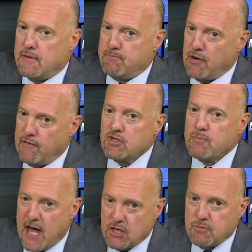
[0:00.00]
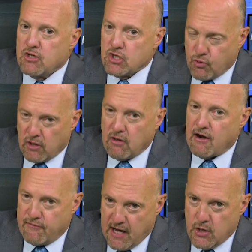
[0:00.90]
Previous management destroyed a lot
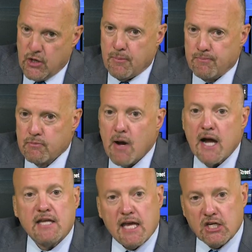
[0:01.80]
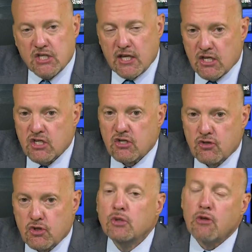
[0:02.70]
of value here. My take is that it's
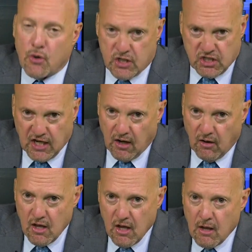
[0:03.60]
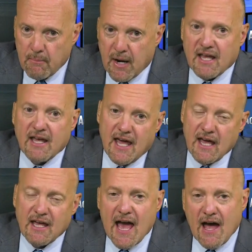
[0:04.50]
too low to sell. But I
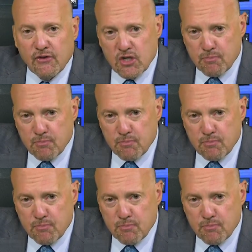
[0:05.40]
can't countenance